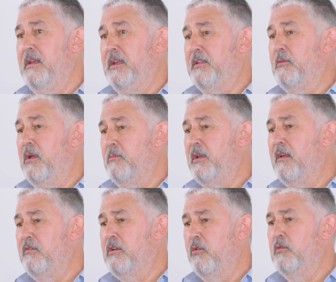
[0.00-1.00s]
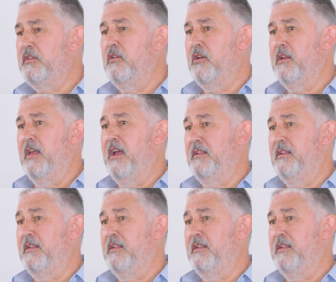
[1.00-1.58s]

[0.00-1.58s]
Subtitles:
He said, well, we have a closer look at that.